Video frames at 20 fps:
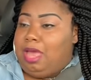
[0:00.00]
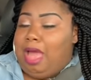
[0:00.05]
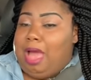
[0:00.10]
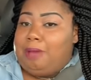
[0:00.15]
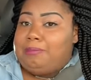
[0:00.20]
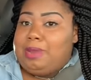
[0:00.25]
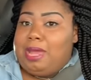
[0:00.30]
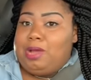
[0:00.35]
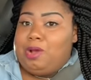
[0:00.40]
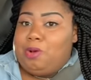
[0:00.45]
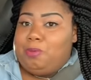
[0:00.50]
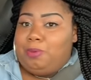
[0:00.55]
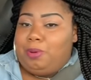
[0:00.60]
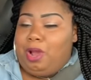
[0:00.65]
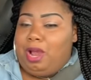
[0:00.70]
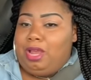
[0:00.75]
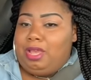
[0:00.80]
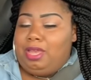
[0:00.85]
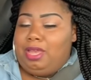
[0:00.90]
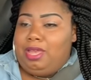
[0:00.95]
I'm not gonna
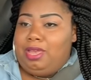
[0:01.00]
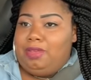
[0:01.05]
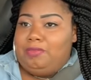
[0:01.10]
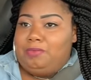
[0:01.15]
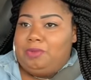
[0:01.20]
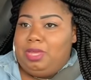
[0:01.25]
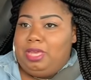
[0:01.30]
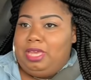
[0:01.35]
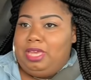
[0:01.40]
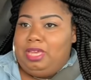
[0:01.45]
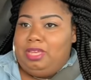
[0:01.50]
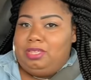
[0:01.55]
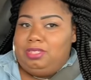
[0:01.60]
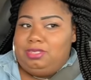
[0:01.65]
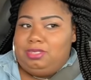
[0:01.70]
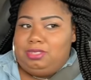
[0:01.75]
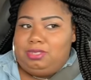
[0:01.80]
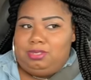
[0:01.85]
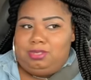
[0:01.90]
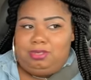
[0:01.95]
park here if we
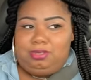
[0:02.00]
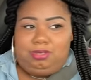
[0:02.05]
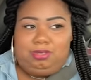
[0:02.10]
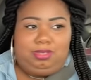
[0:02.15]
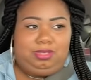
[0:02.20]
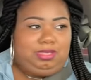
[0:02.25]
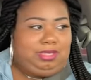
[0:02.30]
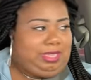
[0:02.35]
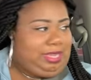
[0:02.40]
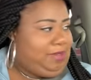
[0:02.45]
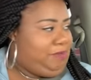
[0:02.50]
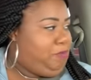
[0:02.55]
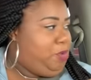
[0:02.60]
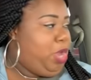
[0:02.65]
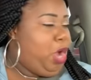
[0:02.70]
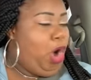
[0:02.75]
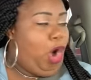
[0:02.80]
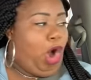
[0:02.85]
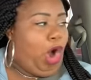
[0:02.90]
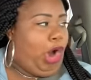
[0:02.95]
is. If
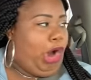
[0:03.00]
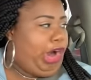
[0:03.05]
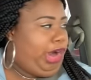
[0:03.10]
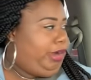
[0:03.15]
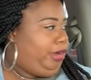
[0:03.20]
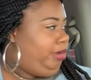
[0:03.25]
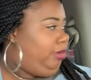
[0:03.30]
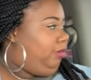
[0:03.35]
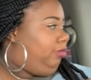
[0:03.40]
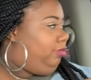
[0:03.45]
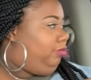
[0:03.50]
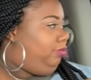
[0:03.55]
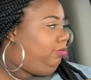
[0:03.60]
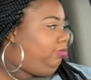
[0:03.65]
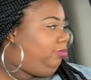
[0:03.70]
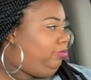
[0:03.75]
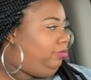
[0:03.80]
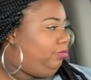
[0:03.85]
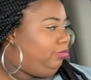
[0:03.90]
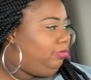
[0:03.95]
we are.
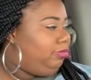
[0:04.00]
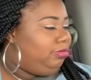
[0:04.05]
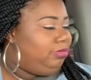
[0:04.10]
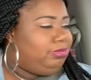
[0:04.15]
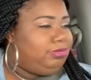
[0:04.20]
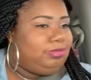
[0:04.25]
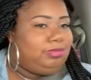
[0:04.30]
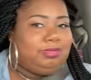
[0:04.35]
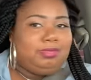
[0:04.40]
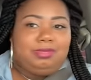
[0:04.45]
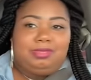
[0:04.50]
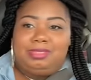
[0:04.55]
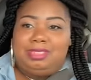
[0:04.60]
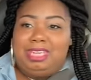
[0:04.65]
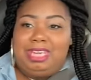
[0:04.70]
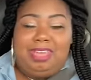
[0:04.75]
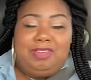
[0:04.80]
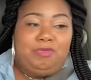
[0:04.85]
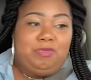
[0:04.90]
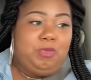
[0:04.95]
If we is.
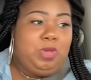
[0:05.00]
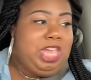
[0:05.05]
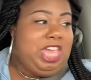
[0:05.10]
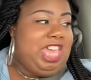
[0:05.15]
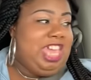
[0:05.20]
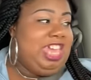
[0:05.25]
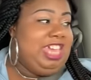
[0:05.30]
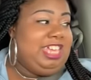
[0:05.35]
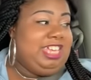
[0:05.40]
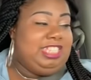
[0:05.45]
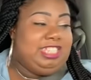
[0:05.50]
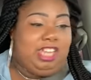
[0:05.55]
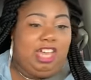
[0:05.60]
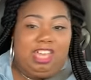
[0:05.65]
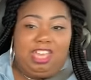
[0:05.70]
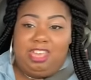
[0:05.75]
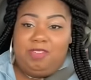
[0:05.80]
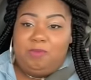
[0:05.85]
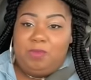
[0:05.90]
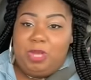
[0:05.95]
If we is.
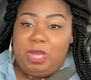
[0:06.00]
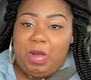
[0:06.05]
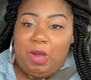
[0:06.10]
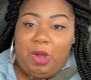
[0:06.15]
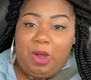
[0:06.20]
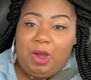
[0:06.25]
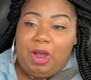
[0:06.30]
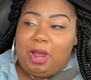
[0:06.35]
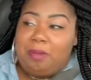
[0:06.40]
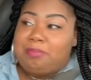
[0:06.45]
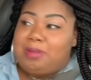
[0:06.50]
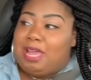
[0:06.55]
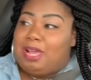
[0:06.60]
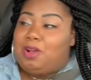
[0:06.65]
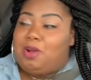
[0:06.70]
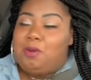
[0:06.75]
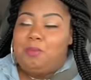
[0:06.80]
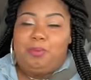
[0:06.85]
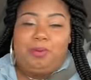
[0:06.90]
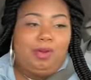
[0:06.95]
If we are, I'm
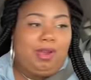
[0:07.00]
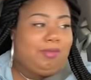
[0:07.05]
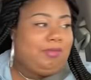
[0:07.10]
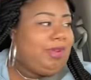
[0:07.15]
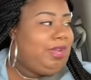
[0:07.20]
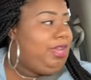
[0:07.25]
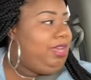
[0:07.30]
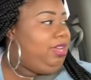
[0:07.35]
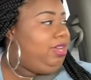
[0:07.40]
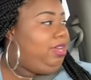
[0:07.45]
not gonna park right